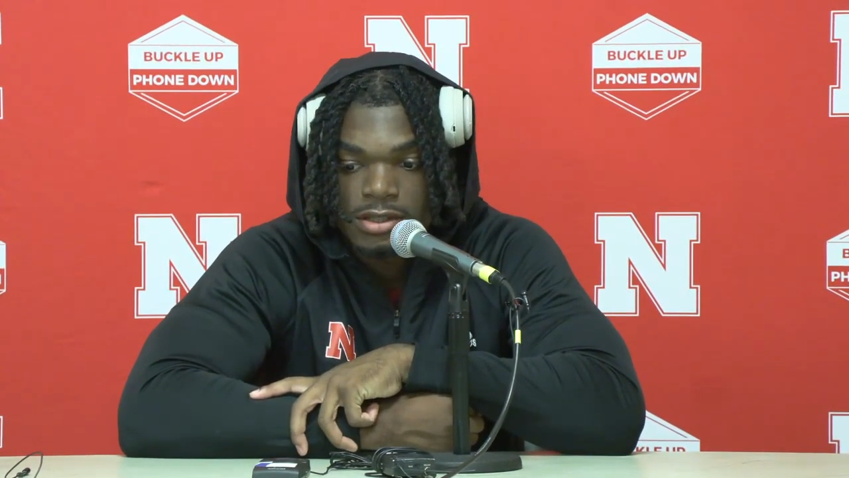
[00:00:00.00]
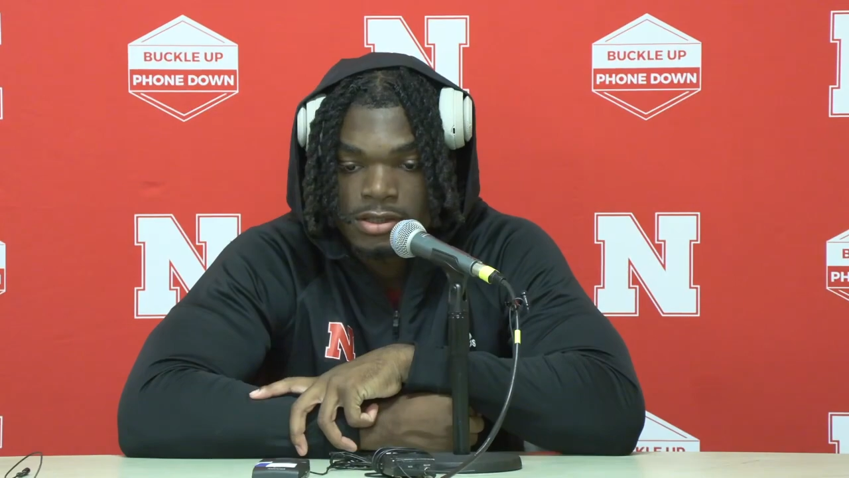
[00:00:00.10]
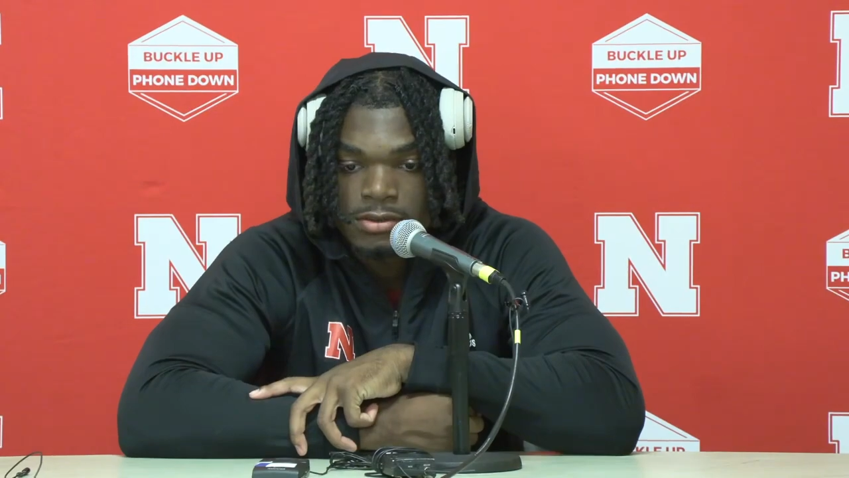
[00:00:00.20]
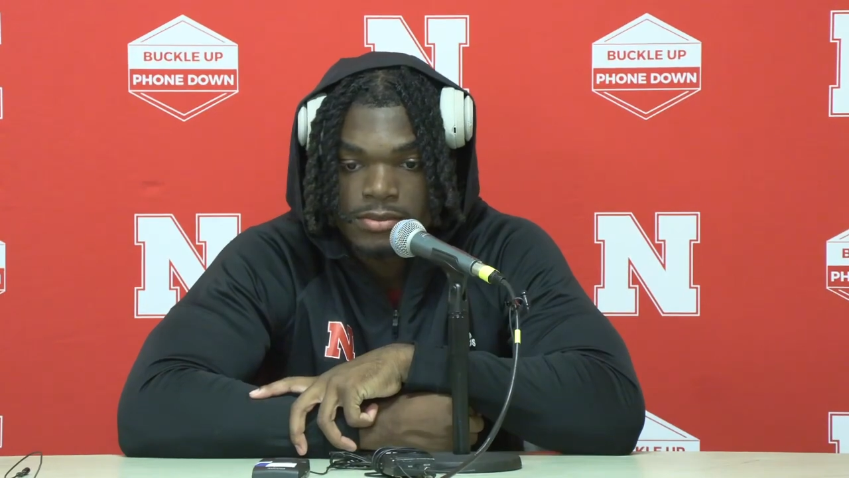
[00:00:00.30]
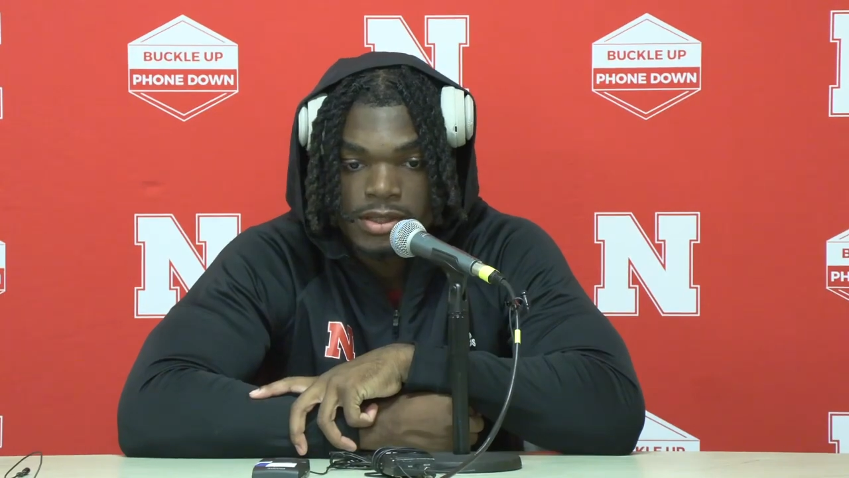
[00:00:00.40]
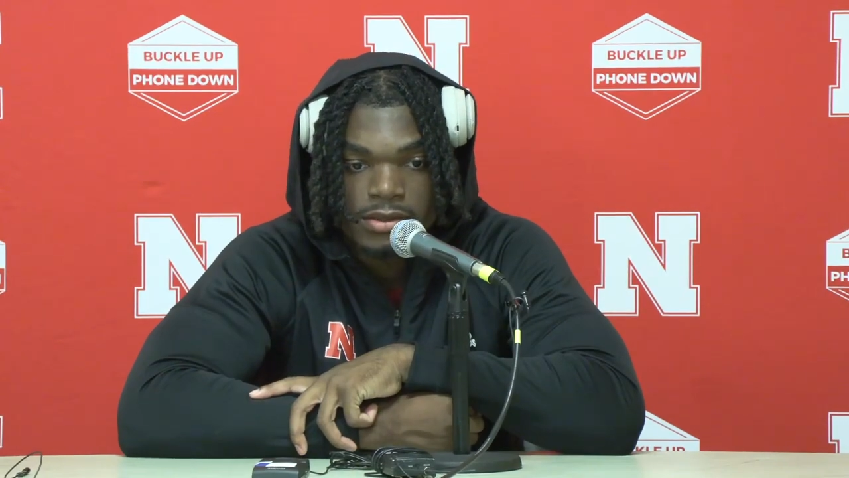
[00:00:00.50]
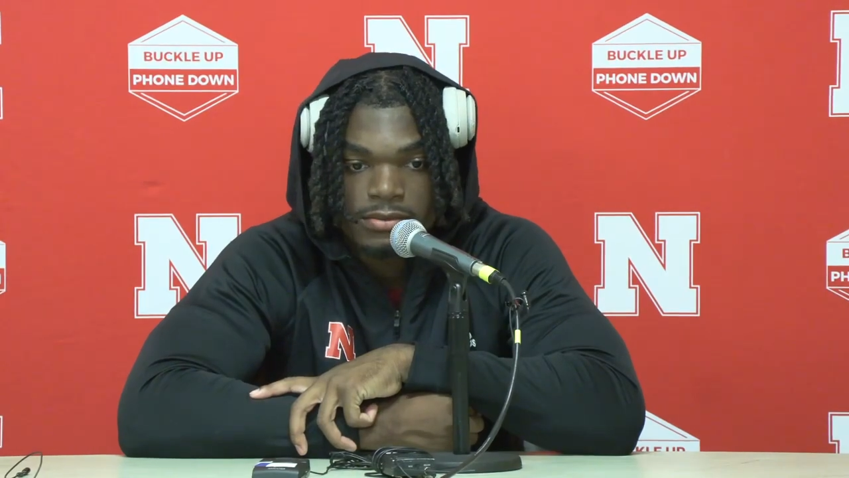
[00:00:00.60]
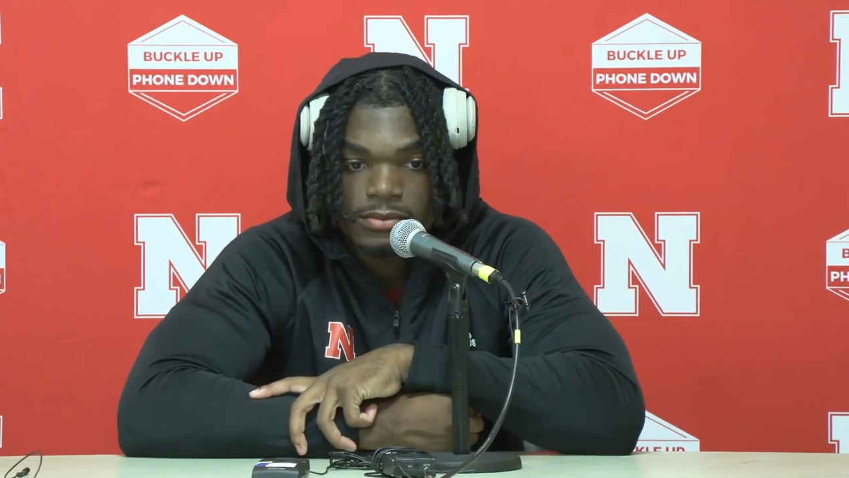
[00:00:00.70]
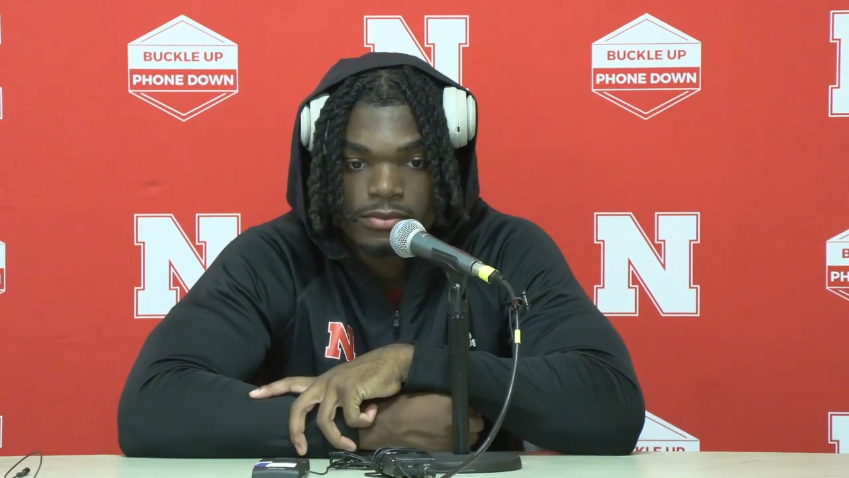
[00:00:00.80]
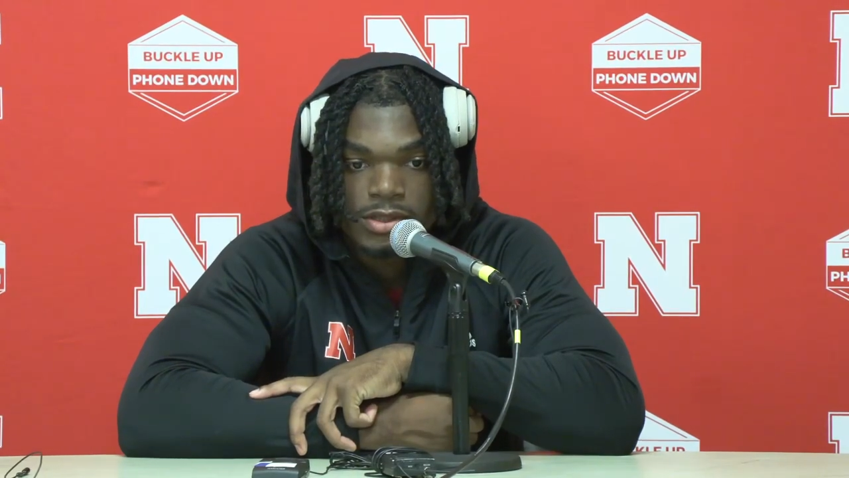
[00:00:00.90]
Um, but
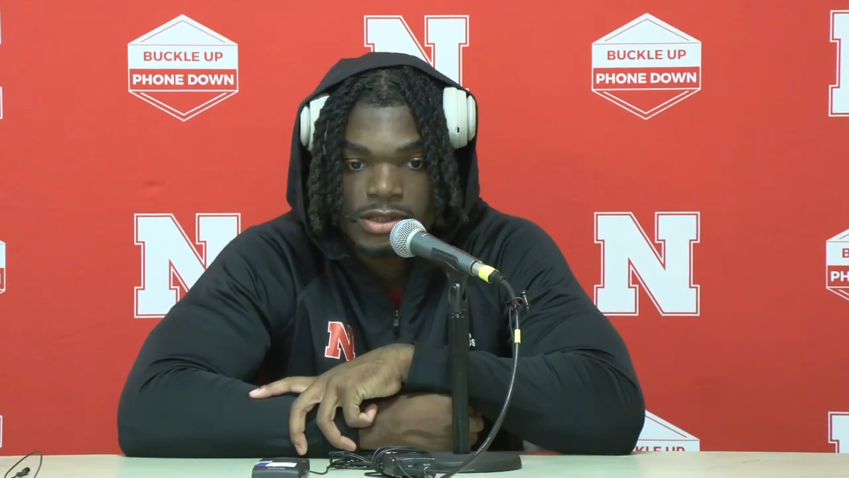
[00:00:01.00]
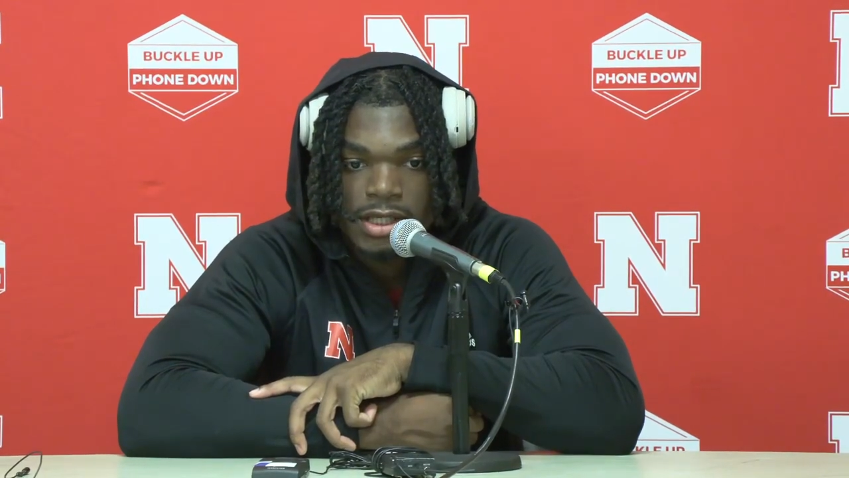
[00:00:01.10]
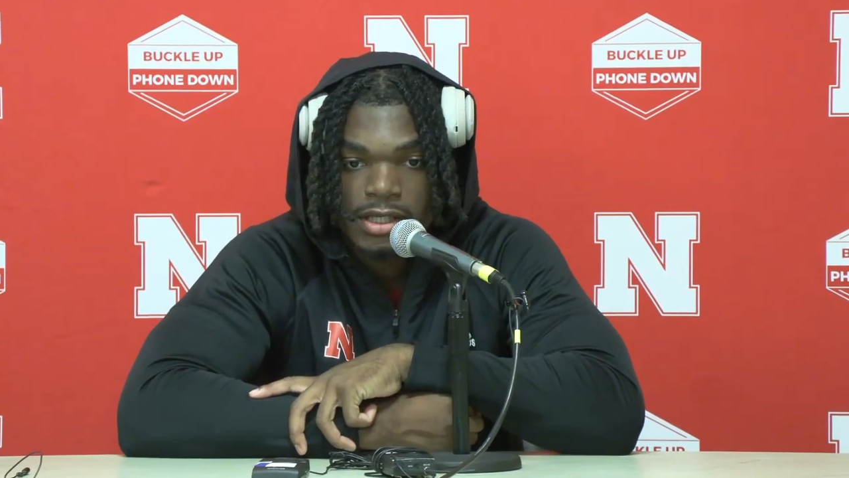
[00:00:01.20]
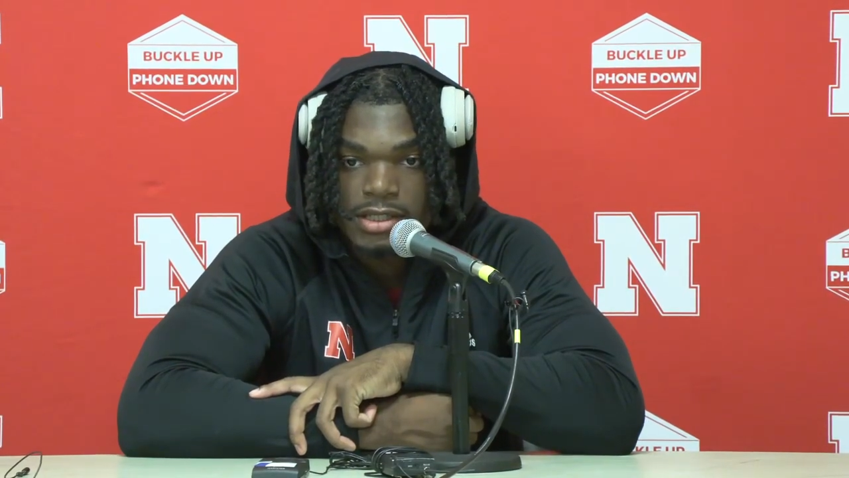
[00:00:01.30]
we just got